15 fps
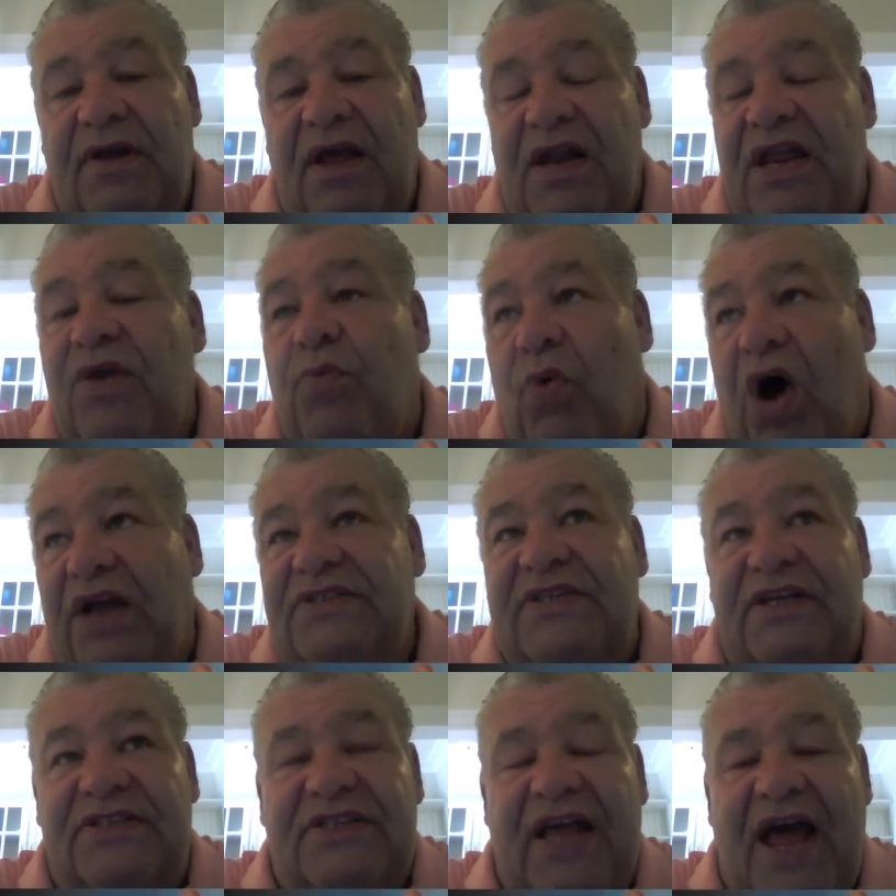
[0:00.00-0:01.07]
And He wants
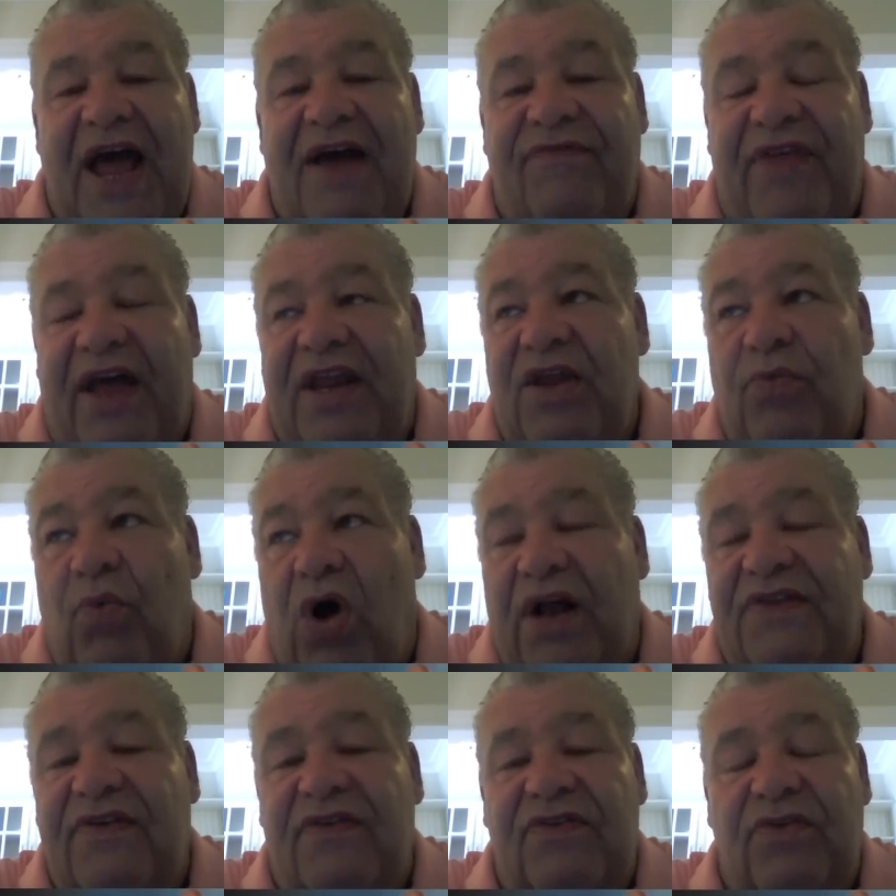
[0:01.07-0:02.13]
us to have that. He
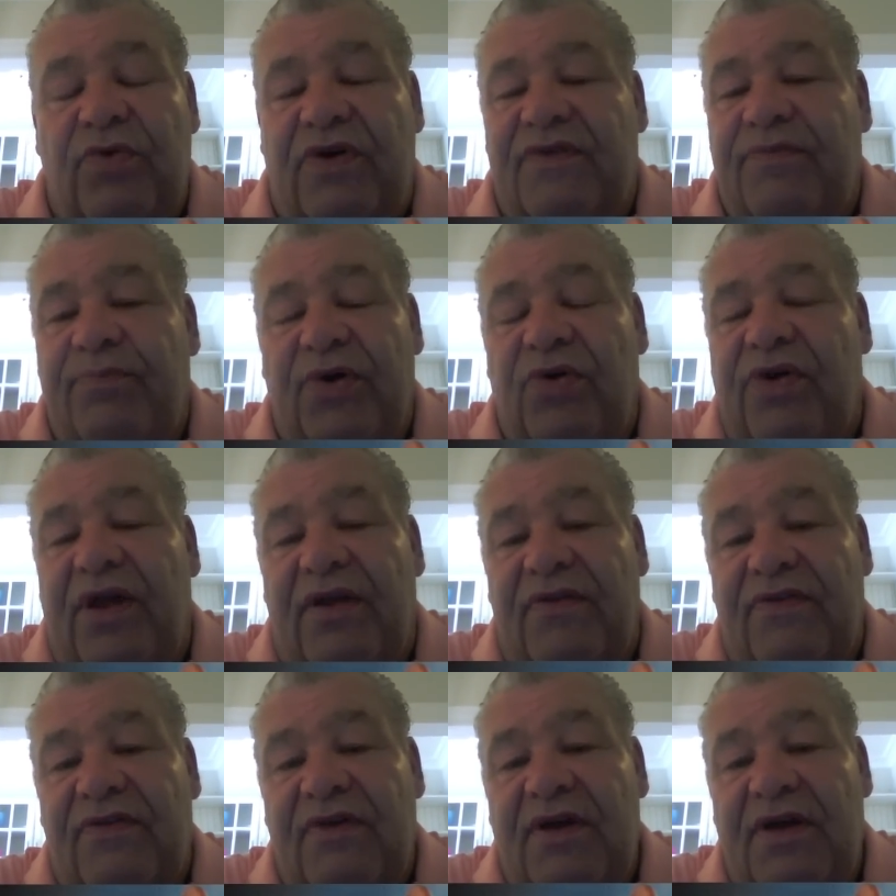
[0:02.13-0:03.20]
wants us to
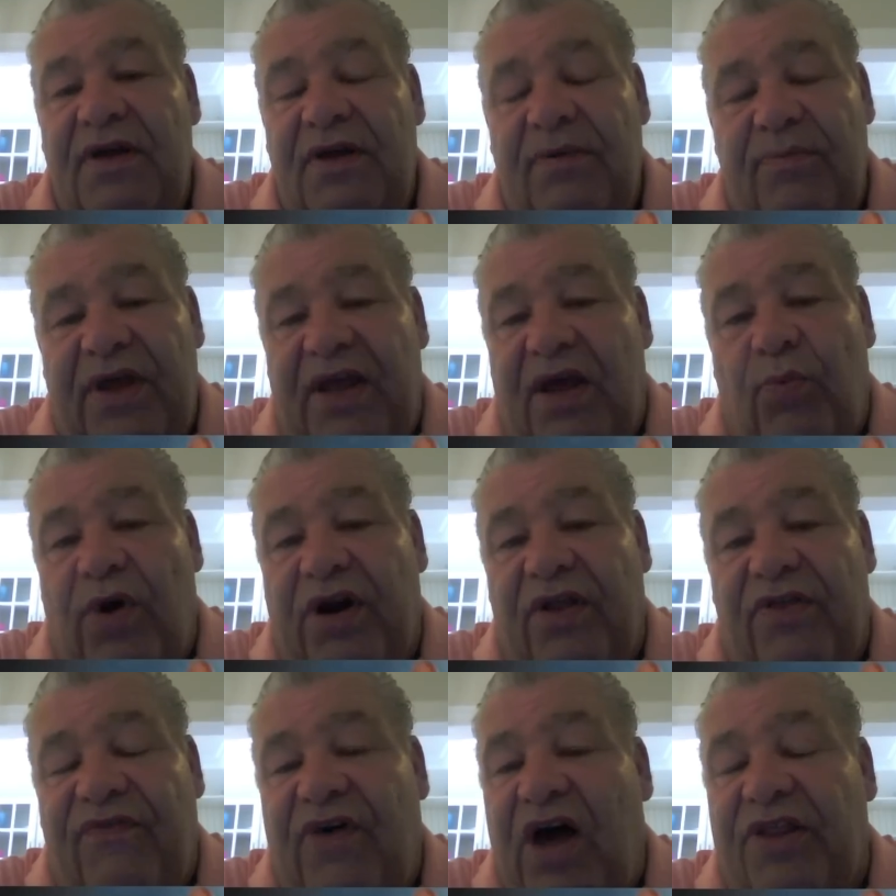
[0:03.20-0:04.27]
experience being at one with
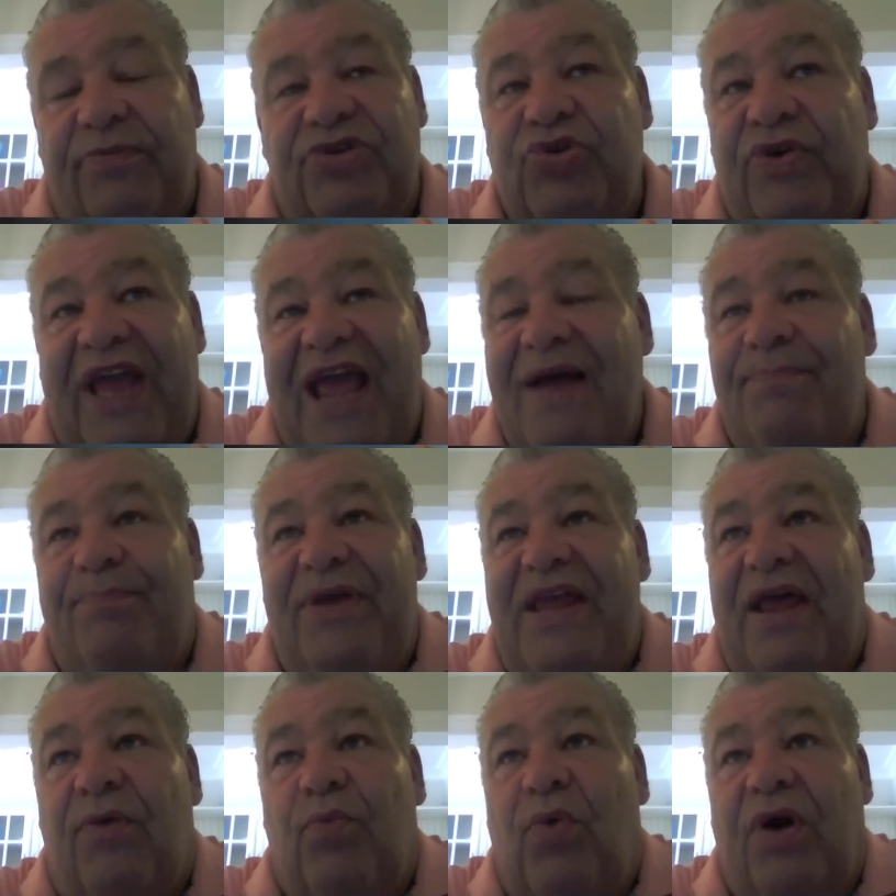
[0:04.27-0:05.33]
the Father. But you can't
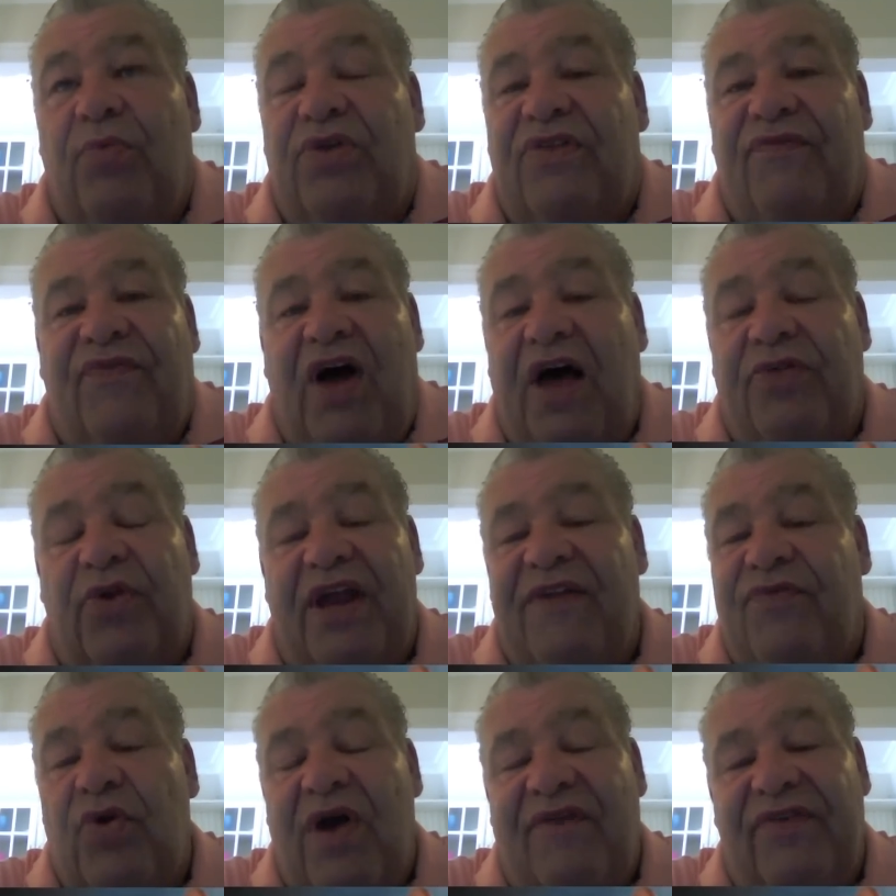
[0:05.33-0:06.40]
be at one with the Father
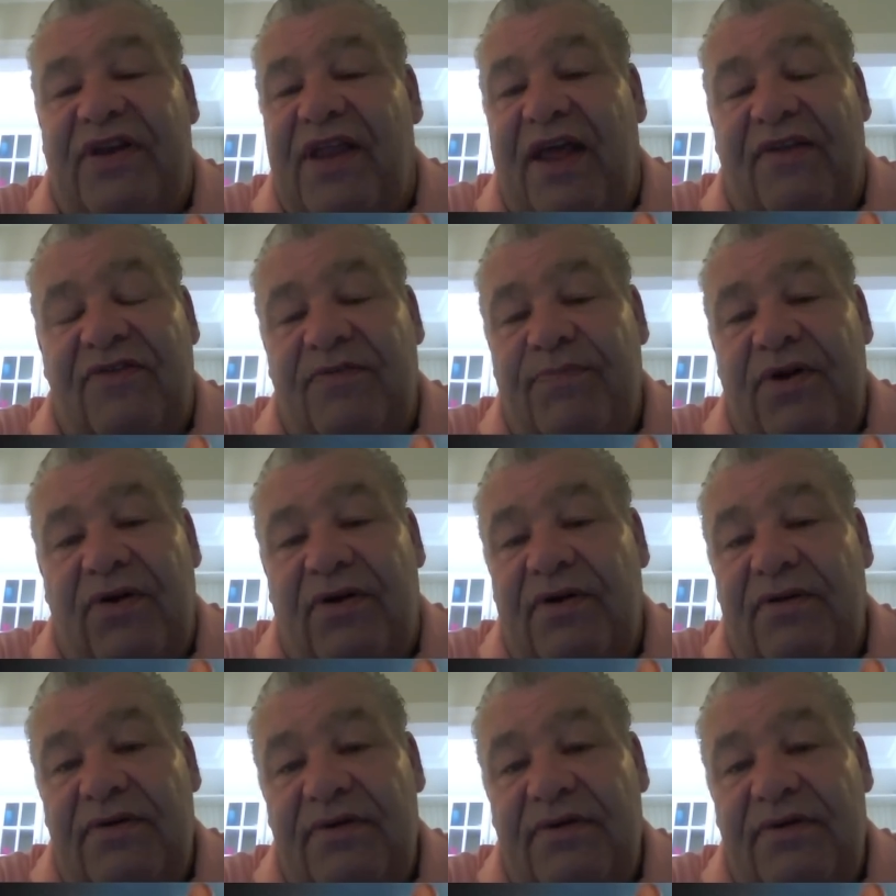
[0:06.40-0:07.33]
if you have a dead spirit.